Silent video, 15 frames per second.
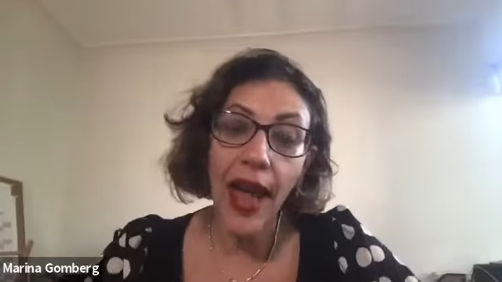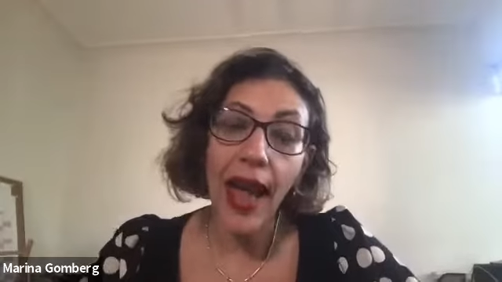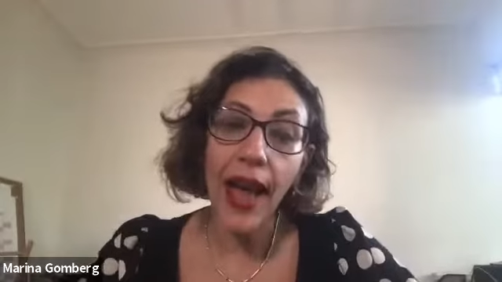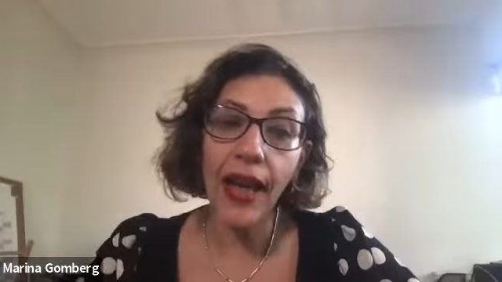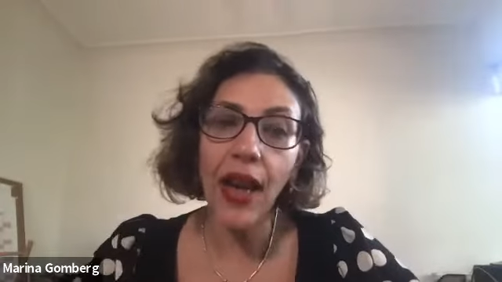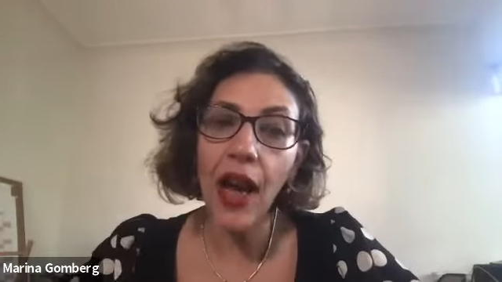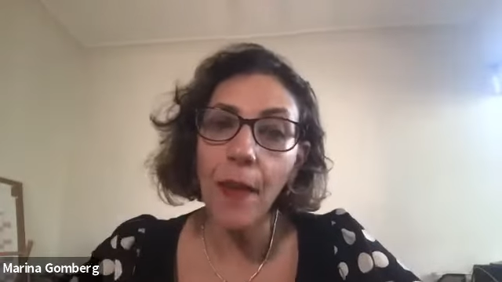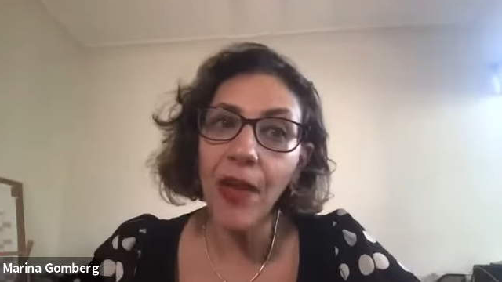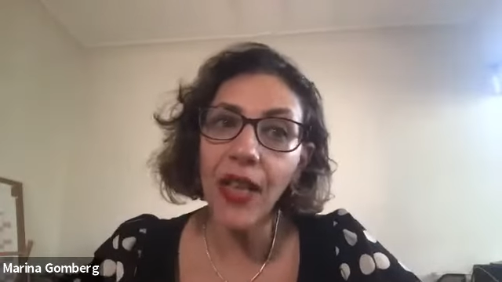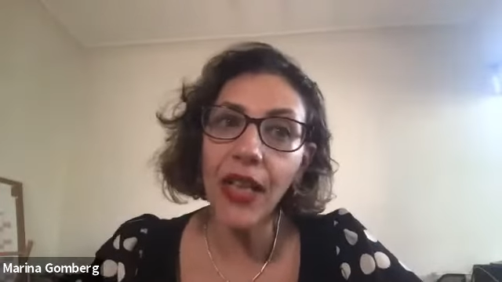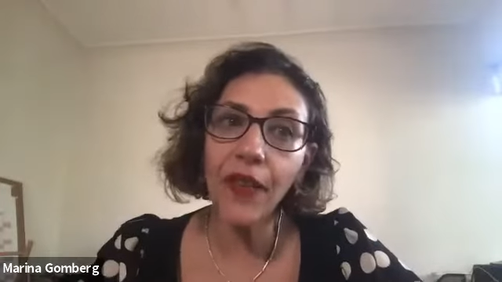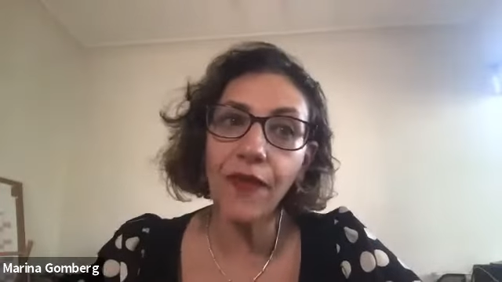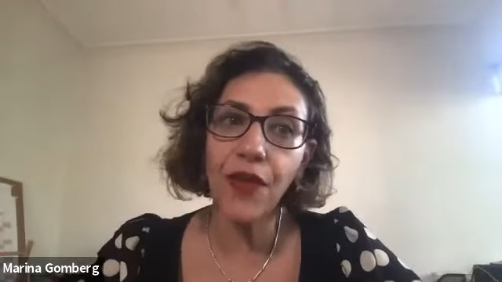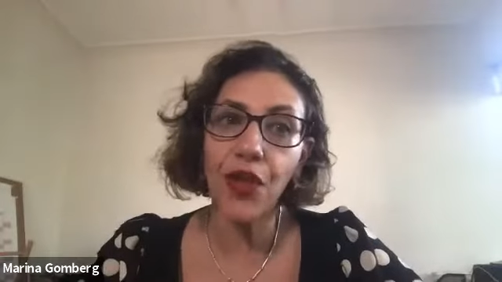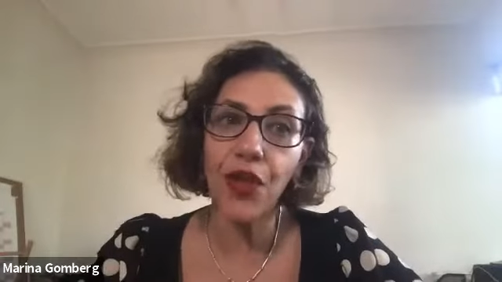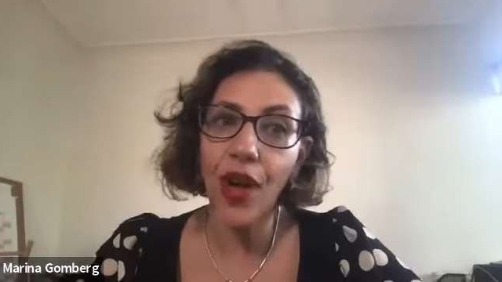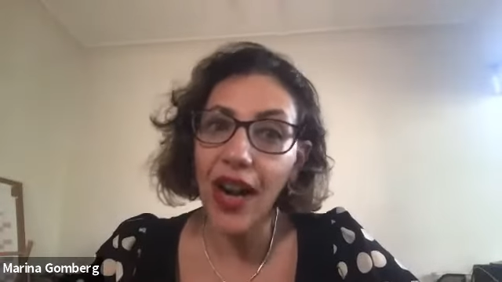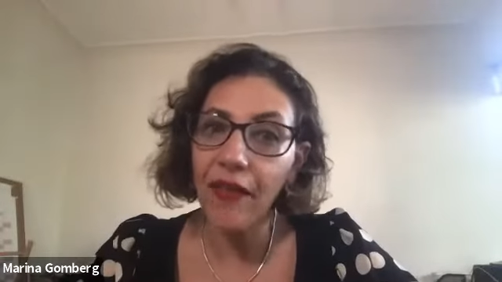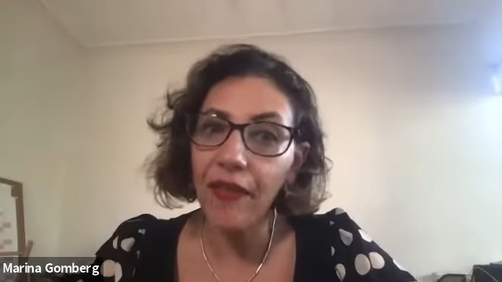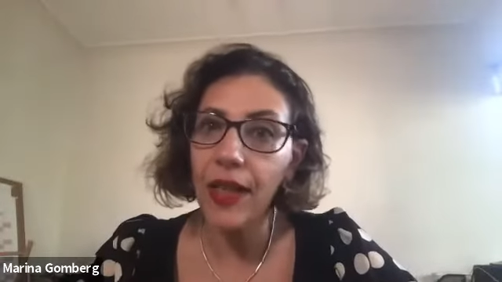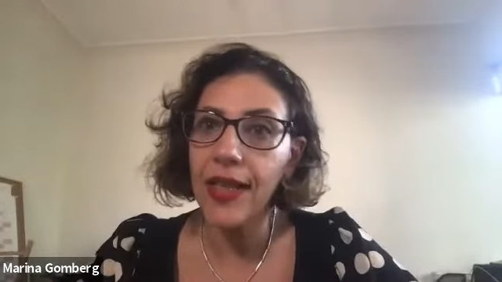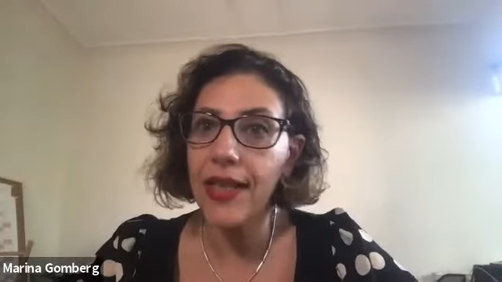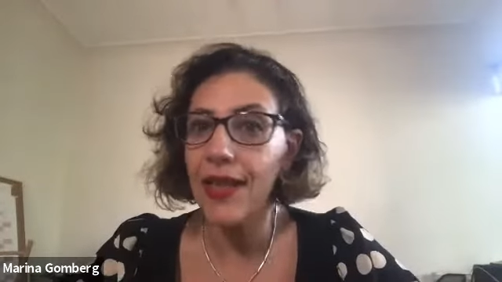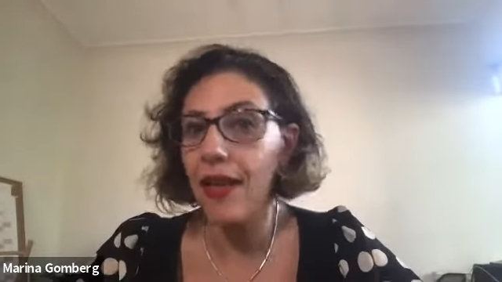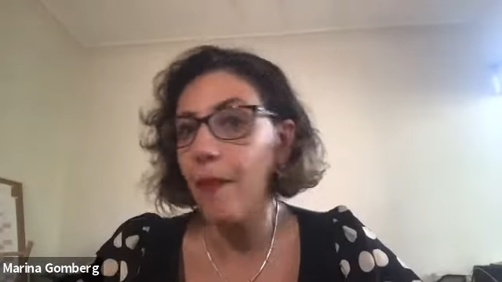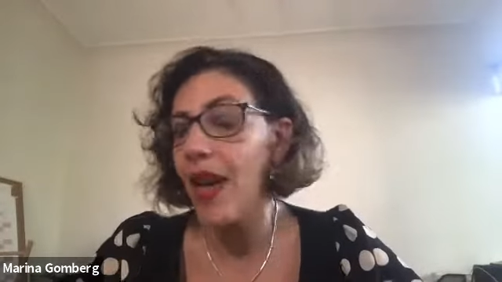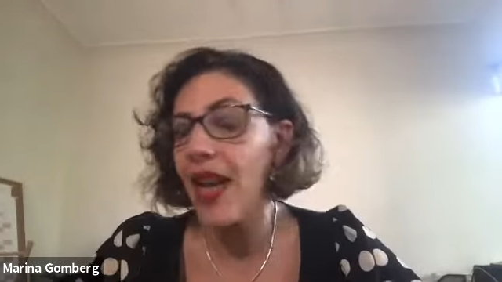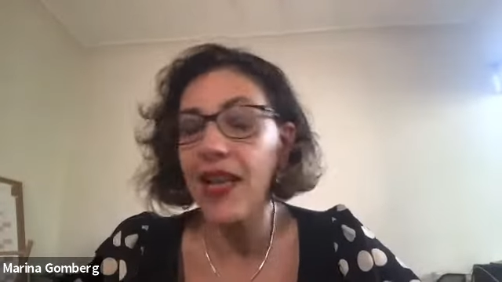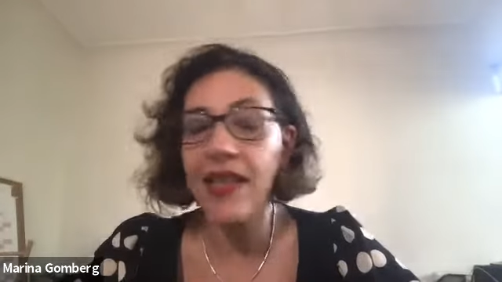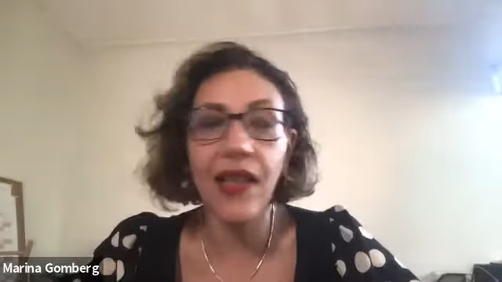And I believe travel is an
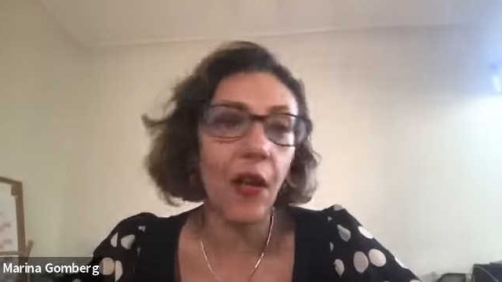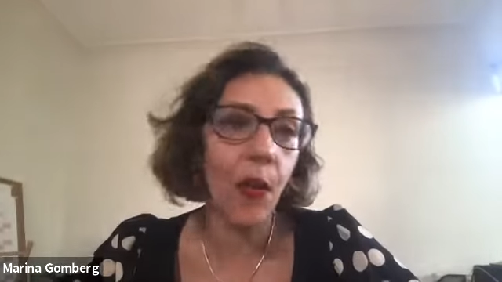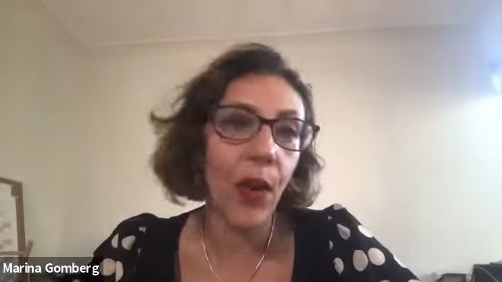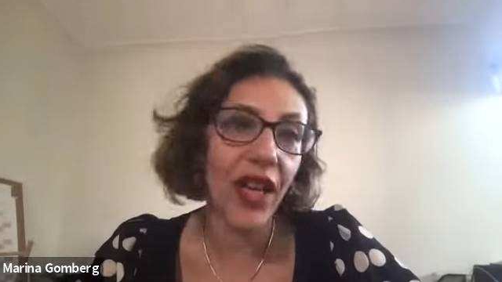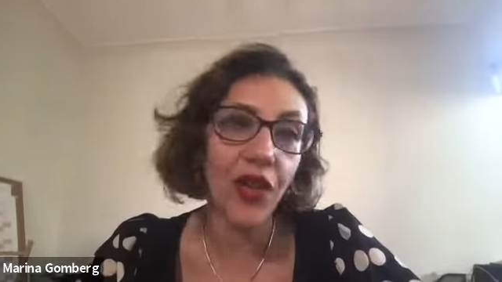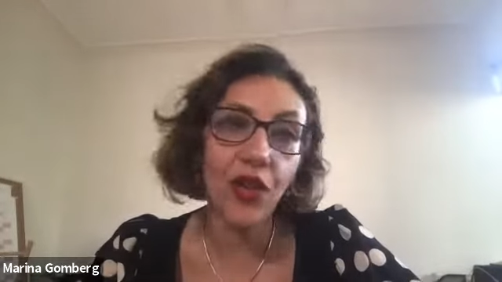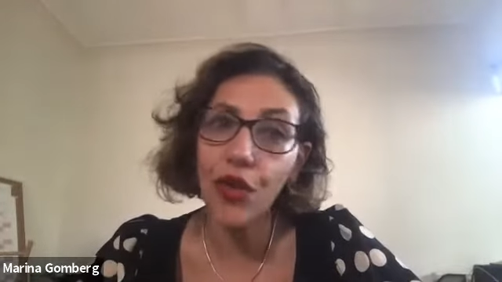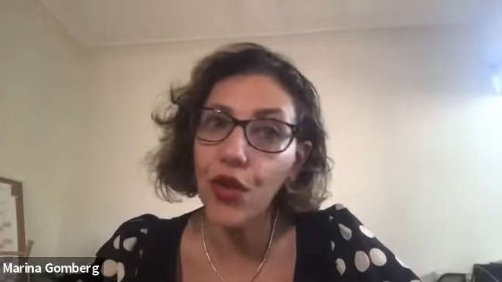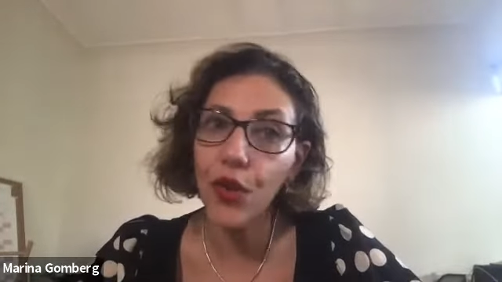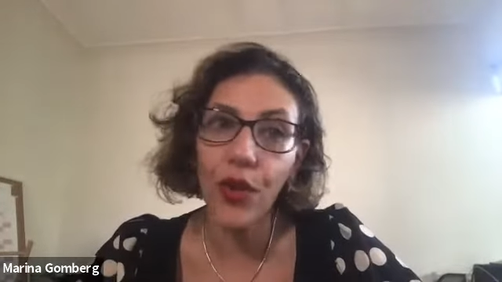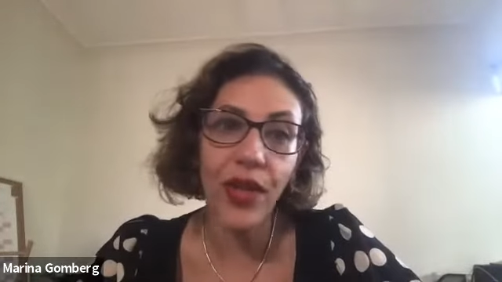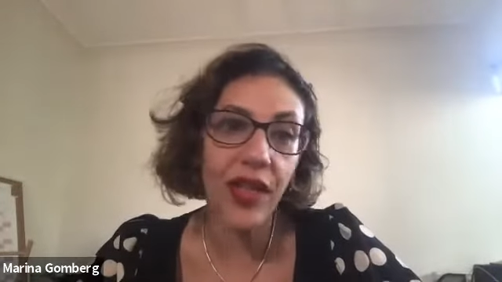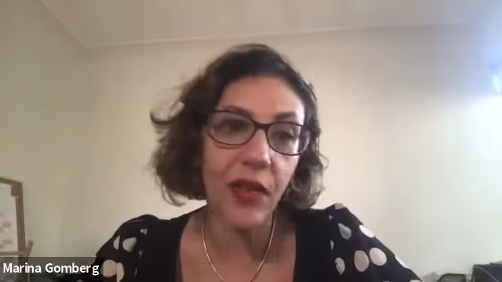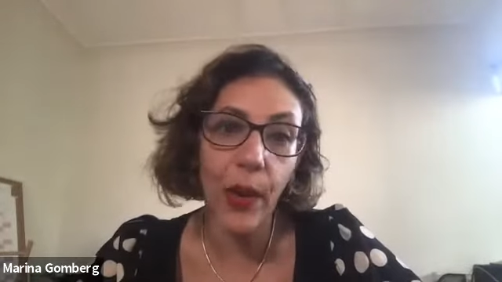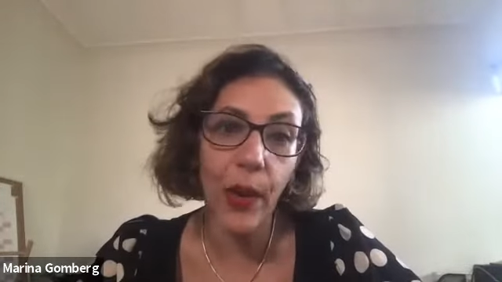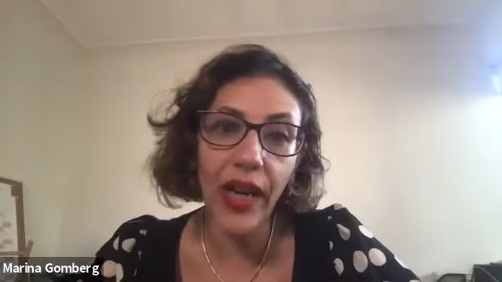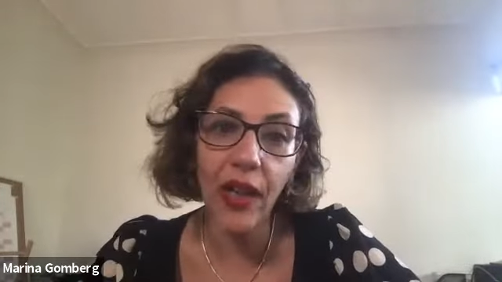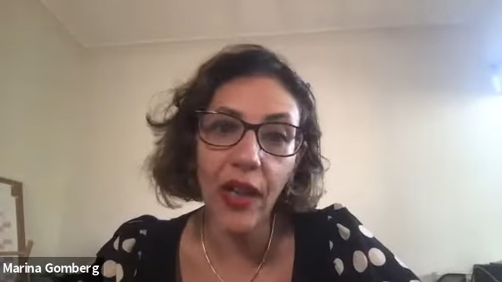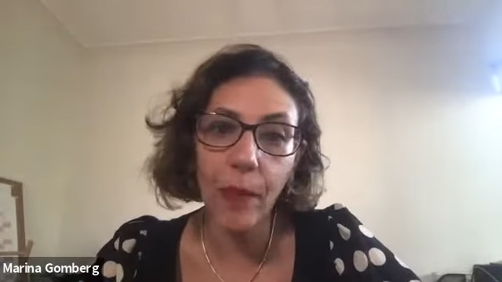amazing way to do it as well,